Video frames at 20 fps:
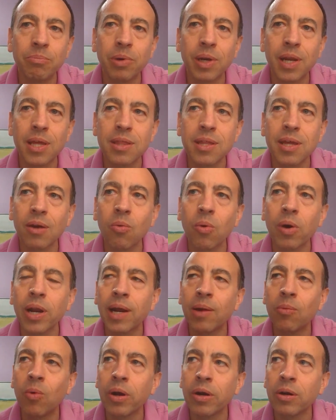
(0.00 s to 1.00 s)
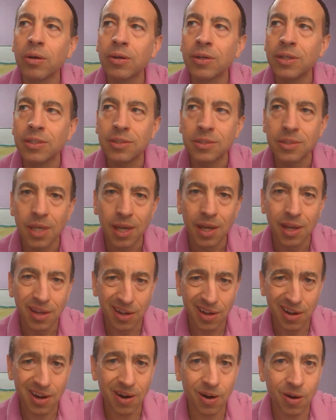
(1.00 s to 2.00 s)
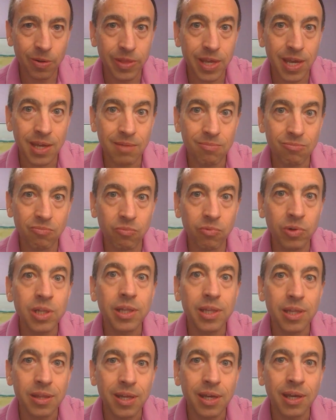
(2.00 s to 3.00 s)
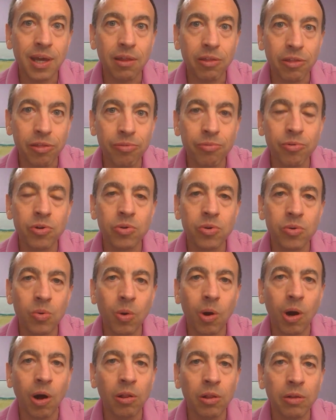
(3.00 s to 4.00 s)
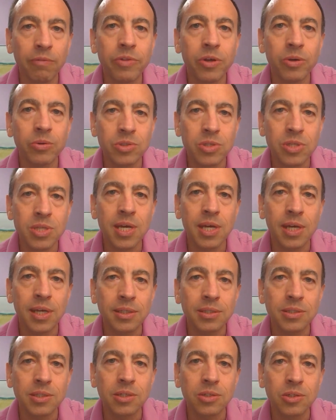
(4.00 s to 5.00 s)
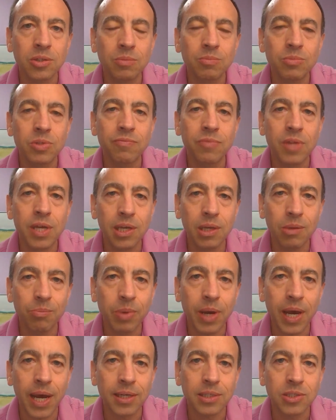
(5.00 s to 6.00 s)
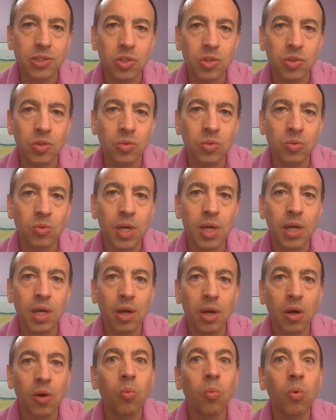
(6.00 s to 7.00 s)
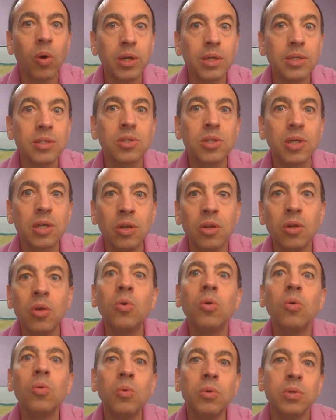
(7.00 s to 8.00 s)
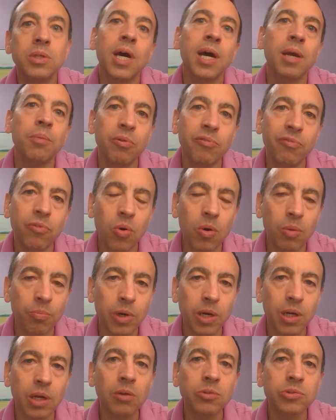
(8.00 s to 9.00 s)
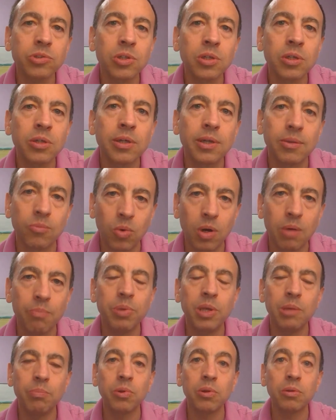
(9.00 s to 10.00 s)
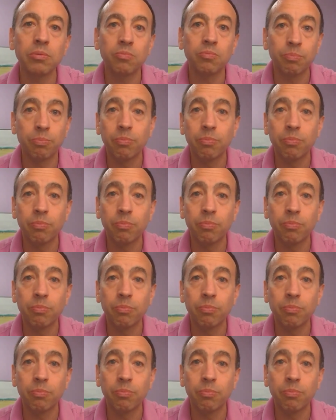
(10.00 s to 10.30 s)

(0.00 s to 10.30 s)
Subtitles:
But I think what I wonder is, are they really thinking through all of those things in terms of the impact to what is a new type of corporate culture, and what people,